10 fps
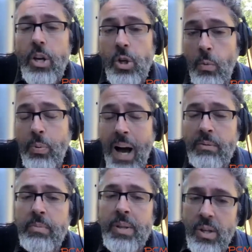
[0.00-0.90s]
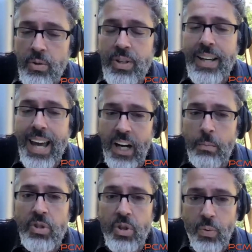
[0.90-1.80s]
you'll probably be using
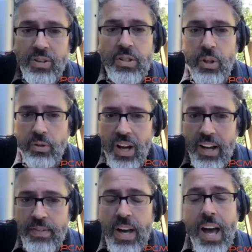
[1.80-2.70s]
cannabis the rest of your life.